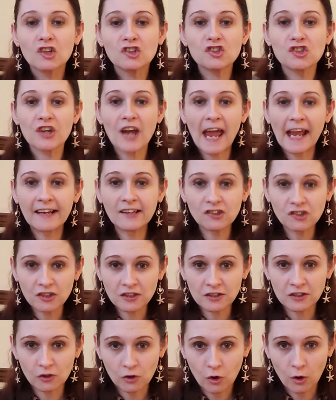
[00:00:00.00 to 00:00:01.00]

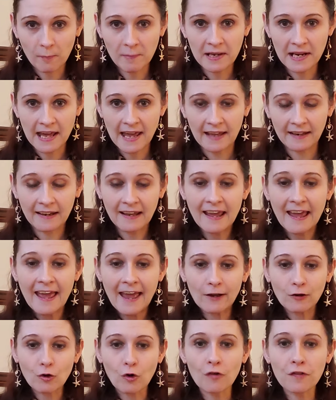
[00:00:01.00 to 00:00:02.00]
Changes are coming in.
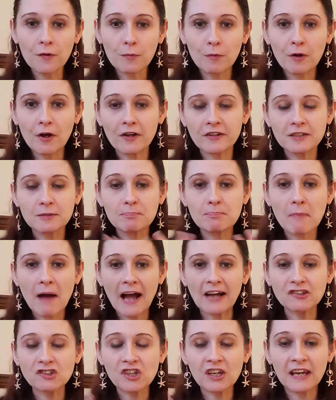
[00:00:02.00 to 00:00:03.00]
In other words,
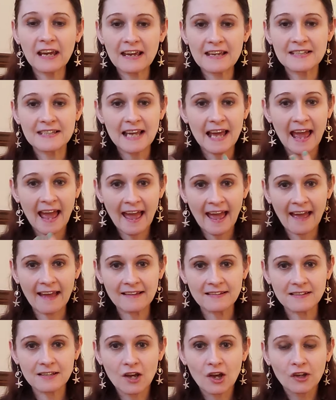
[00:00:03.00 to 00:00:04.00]
magic is
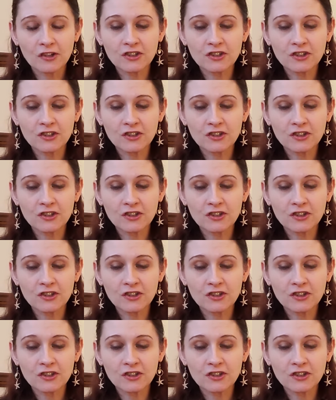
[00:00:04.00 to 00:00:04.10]
ahead.